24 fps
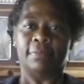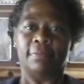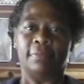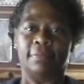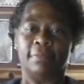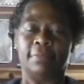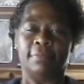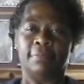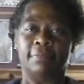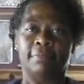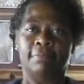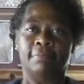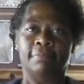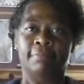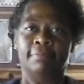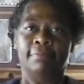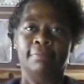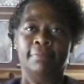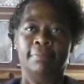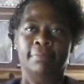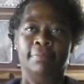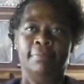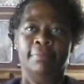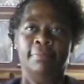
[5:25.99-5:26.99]

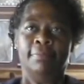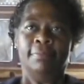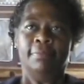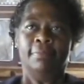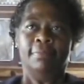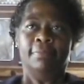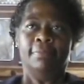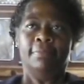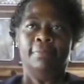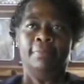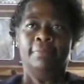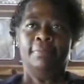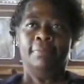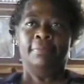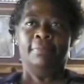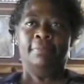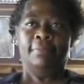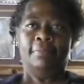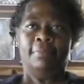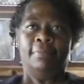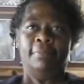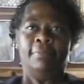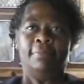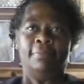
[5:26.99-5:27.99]

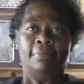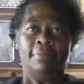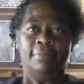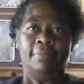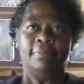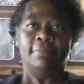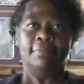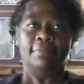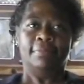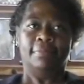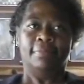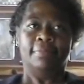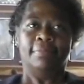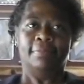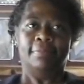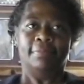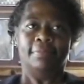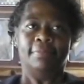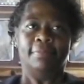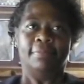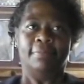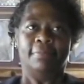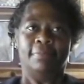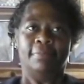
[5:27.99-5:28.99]

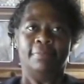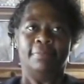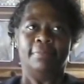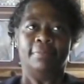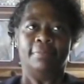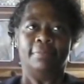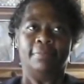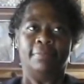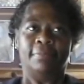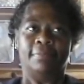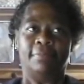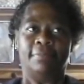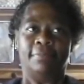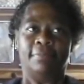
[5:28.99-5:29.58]
Nothing is said.